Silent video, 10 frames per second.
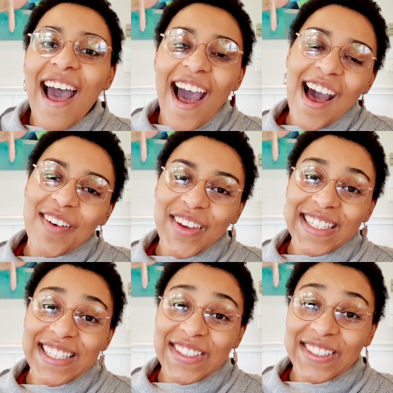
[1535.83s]

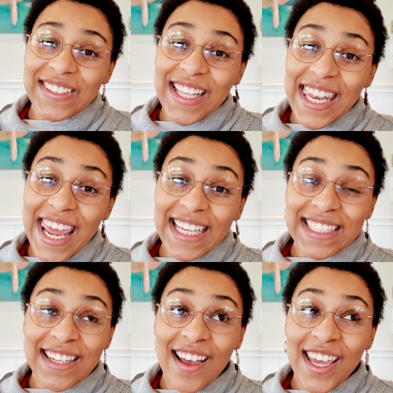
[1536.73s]
Until
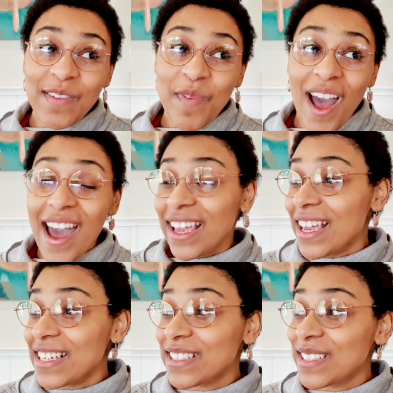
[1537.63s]
next time, I
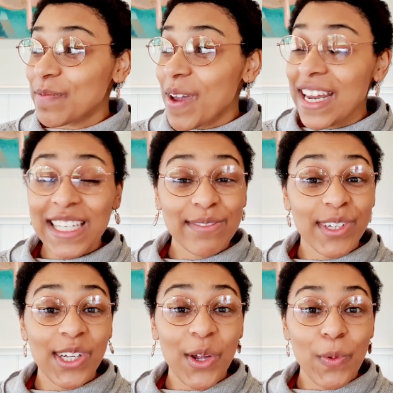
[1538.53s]
guess my next
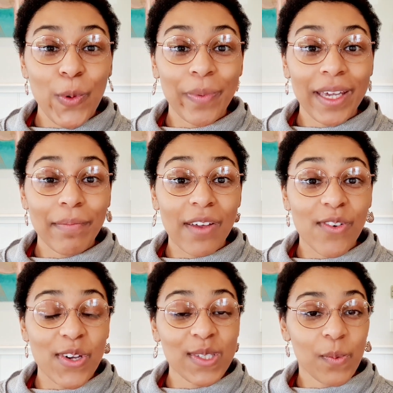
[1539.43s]
video will be my
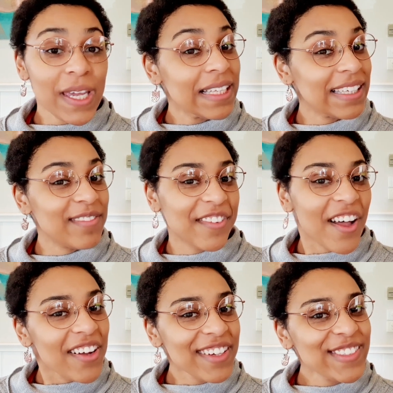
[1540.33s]
first weekly
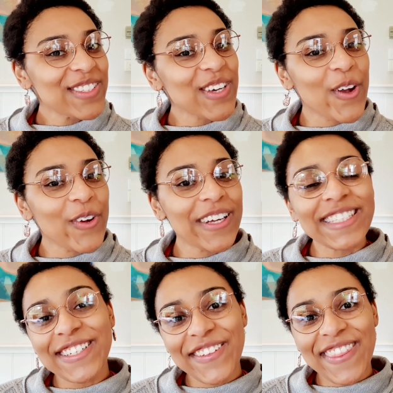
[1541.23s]
vlog. So
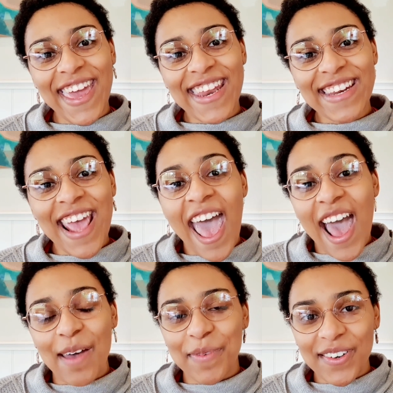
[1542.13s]
until then,
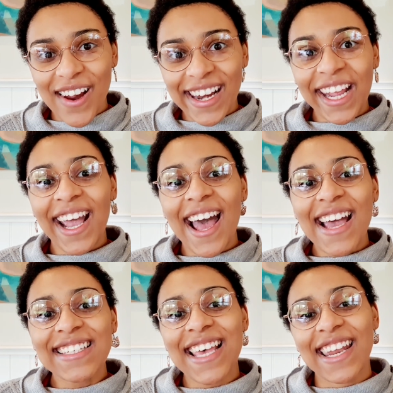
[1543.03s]
happy writing
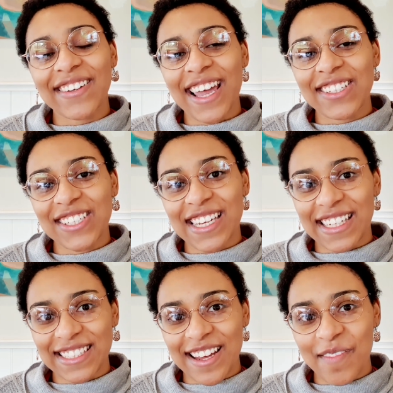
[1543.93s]
guys, and I'll catch you
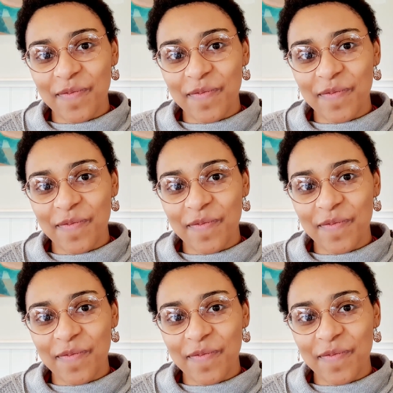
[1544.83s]
next time.